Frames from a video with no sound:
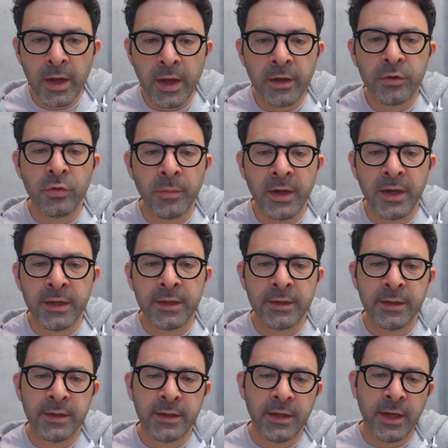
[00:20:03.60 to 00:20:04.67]
how you're
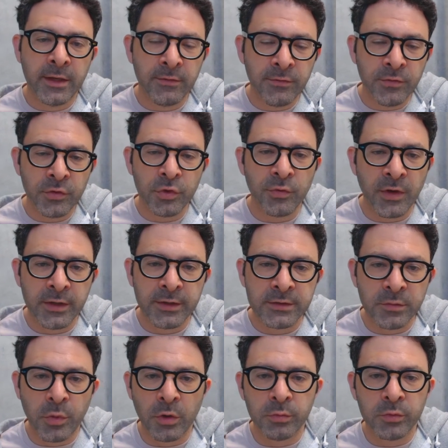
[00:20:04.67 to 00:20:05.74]
making it, and if you do run
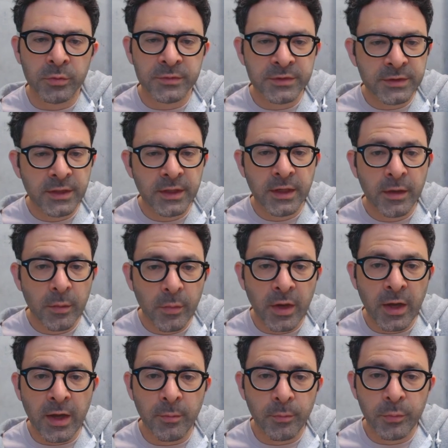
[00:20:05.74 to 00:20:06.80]
into problems,
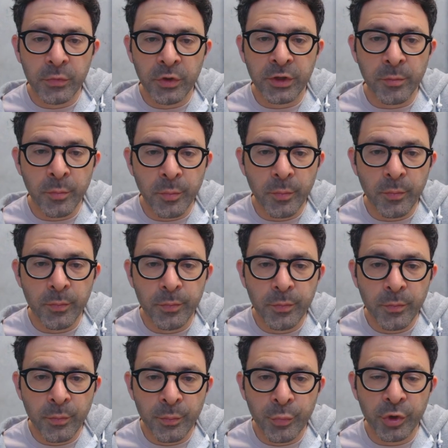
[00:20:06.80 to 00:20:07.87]
you can
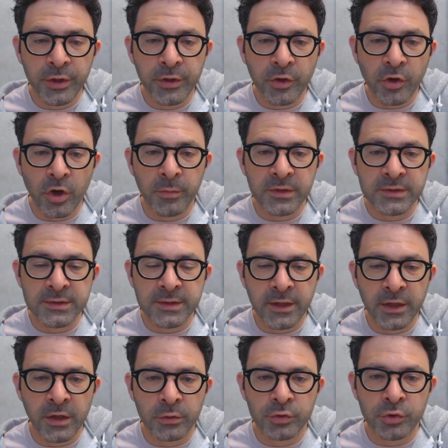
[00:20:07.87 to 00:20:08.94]
put in the comments
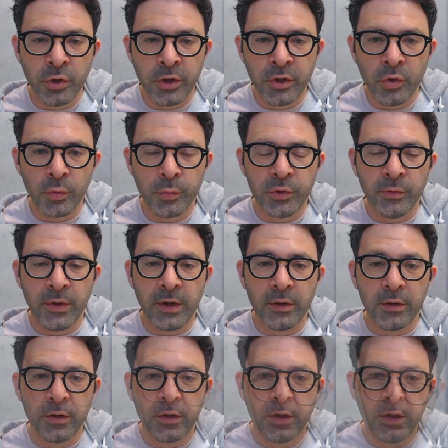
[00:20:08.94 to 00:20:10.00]
there and I'll try to help you
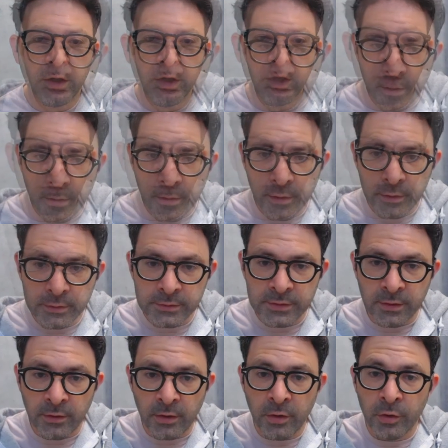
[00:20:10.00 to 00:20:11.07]
out.
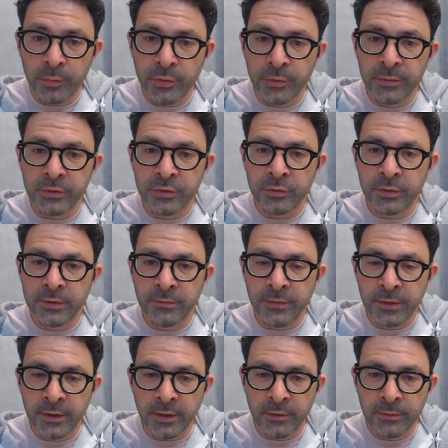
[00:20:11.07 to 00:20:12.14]
So I hope you enjoyed the
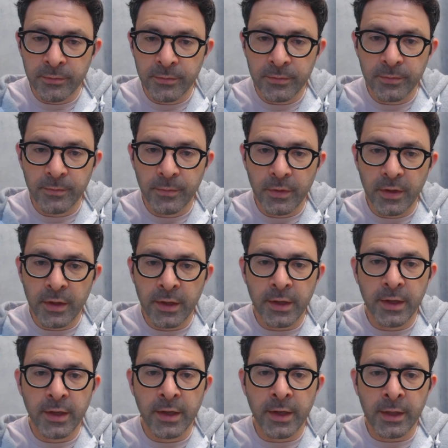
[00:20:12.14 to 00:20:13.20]
video,
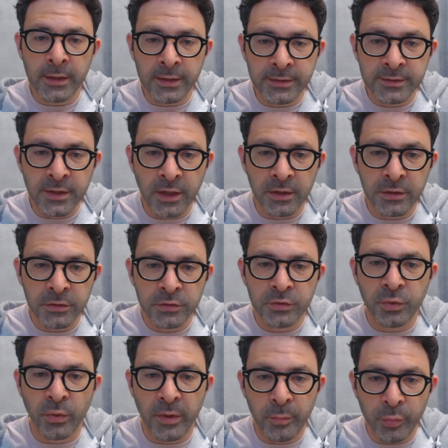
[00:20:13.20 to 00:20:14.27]
and let's go
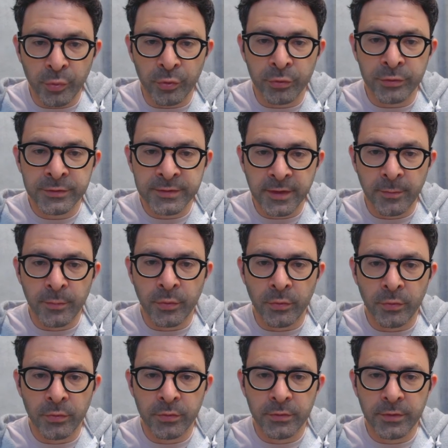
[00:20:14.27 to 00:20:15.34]
to a brew sample
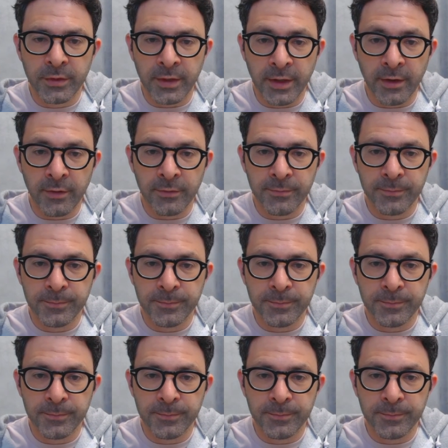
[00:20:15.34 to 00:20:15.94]
now.